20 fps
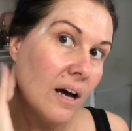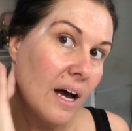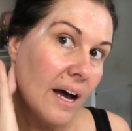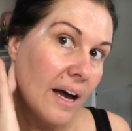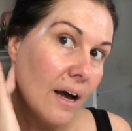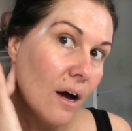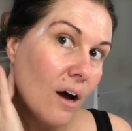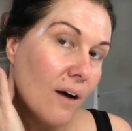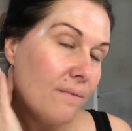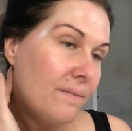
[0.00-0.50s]

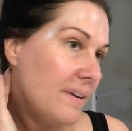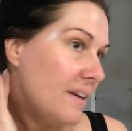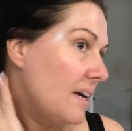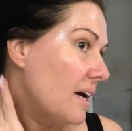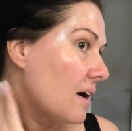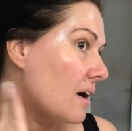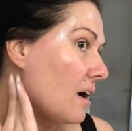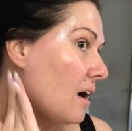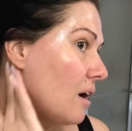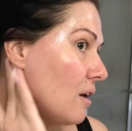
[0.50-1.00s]
I often
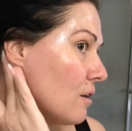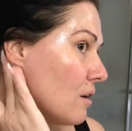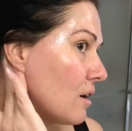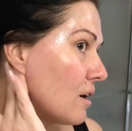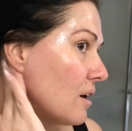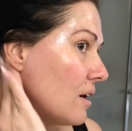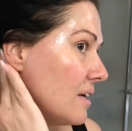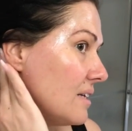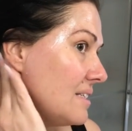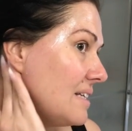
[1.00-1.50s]
get
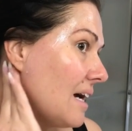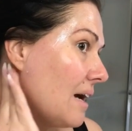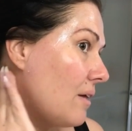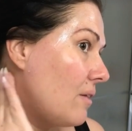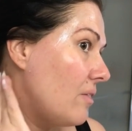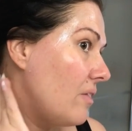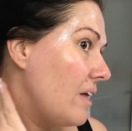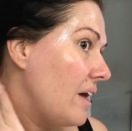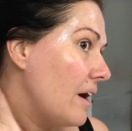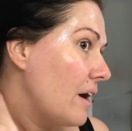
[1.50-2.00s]
color
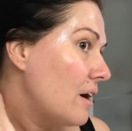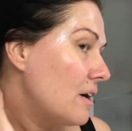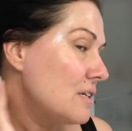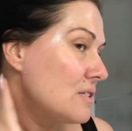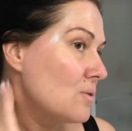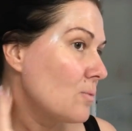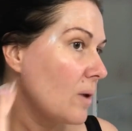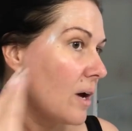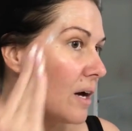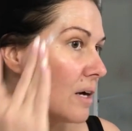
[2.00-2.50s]
down there
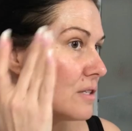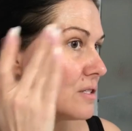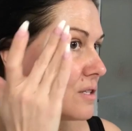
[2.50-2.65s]
as well.